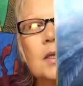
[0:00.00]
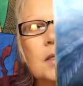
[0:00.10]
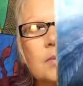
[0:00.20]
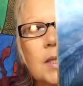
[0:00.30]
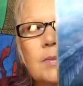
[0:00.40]

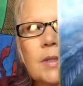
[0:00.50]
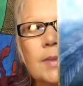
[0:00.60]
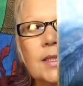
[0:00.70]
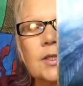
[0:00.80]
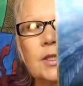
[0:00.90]
sometimes the
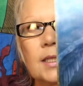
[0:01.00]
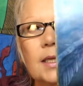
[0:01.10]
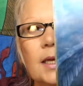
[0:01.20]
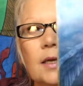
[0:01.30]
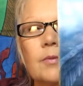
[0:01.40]
messages I
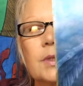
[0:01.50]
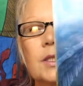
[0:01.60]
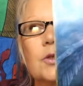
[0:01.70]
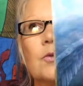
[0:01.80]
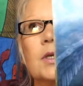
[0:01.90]
get, I really
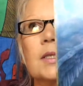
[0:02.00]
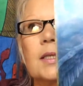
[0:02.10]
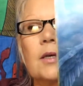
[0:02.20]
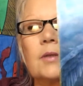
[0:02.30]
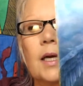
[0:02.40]
don't want to
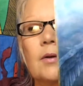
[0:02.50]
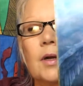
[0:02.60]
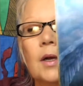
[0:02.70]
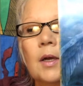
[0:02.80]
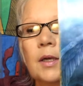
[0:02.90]
say out loud,
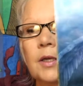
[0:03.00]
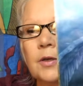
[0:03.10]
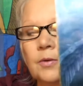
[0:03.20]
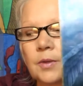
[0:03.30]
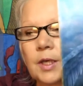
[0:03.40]
you
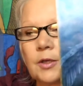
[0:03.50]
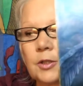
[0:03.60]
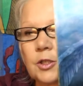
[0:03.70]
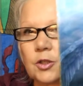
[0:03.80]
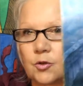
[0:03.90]
know, it could
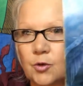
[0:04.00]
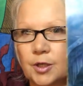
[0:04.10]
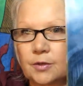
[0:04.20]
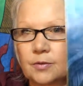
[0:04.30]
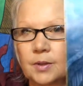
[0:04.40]
destroy
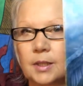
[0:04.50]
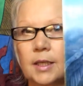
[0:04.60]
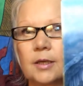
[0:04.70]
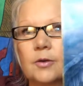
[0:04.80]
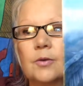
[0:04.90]

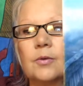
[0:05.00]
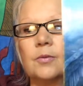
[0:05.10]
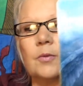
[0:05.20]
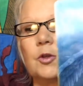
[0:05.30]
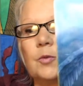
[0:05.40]
you.
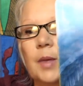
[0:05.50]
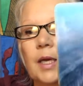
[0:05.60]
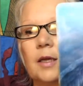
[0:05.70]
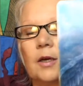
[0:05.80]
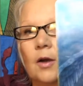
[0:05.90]
You
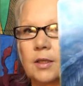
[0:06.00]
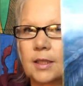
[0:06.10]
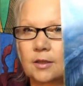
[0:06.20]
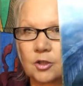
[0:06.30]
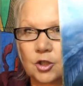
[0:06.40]
may not
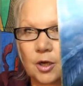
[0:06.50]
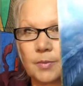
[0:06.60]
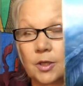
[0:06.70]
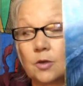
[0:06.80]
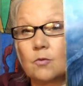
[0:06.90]
get the job
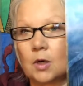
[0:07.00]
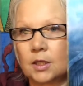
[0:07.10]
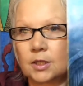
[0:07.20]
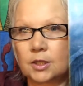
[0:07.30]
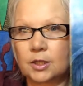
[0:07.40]
that you
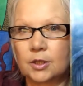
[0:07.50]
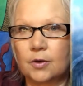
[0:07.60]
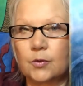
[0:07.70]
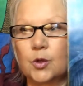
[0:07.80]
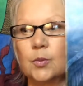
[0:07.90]
want. You
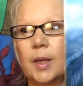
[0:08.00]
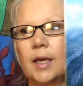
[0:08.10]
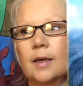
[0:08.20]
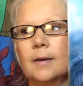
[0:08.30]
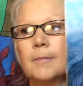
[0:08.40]
know, you
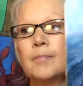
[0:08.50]
may